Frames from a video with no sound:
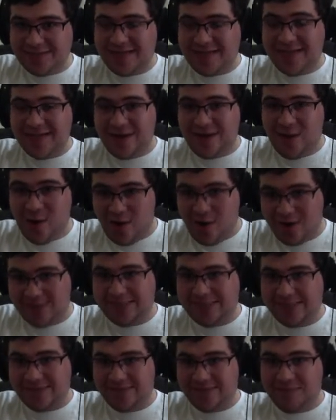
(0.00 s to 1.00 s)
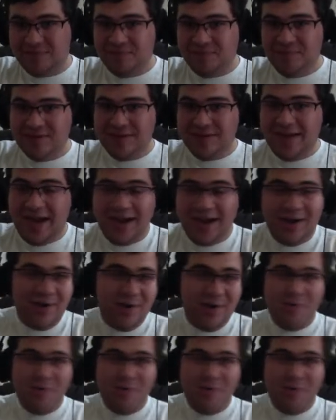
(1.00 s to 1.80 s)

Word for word: and awesome. I don't know